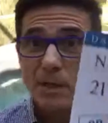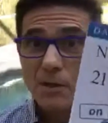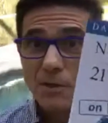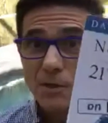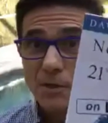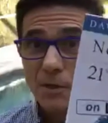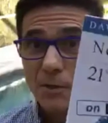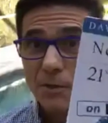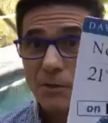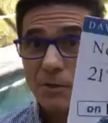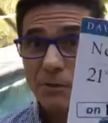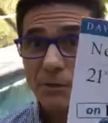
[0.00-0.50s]

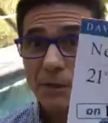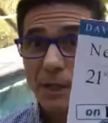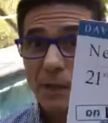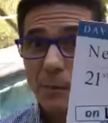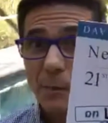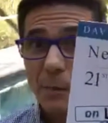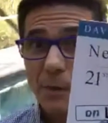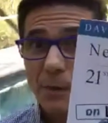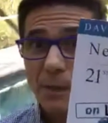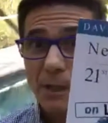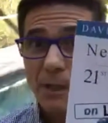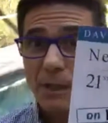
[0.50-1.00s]
Social
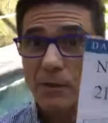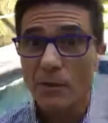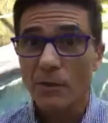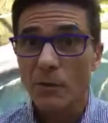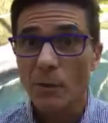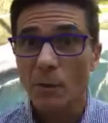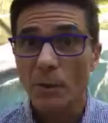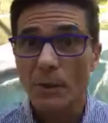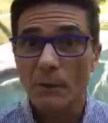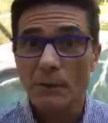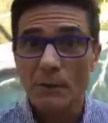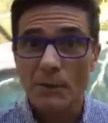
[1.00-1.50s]
Networking in the
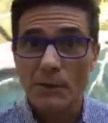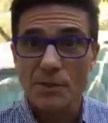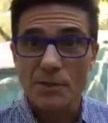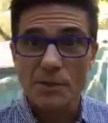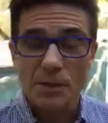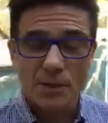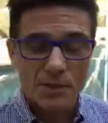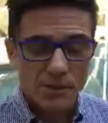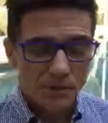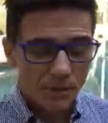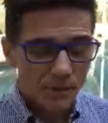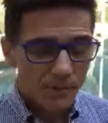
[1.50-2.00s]
21st
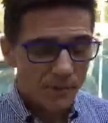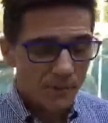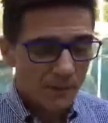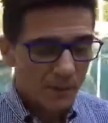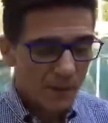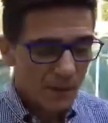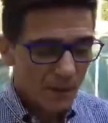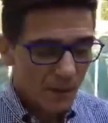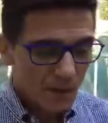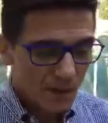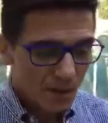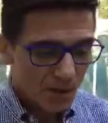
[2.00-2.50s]
Century.
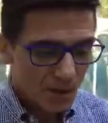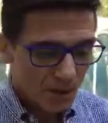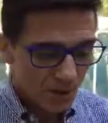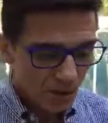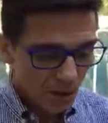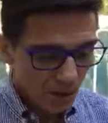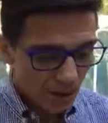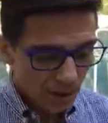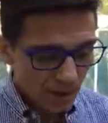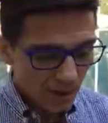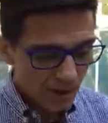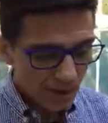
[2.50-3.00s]

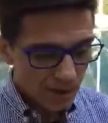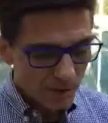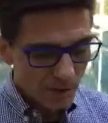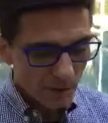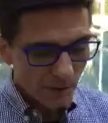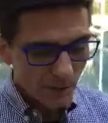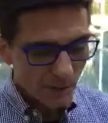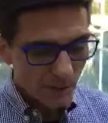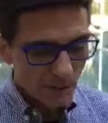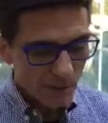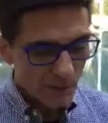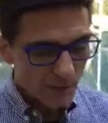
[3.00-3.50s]
So, here's
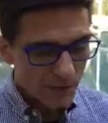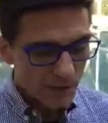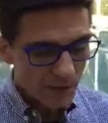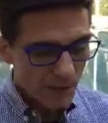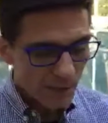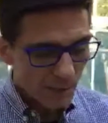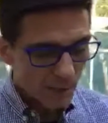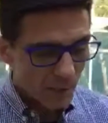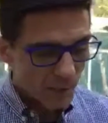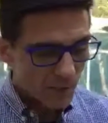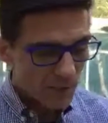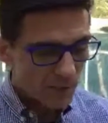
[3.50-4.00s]
a few
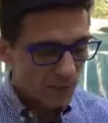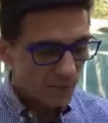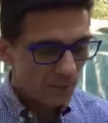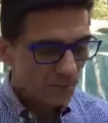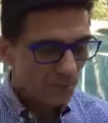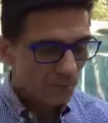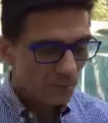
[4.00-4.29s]
examples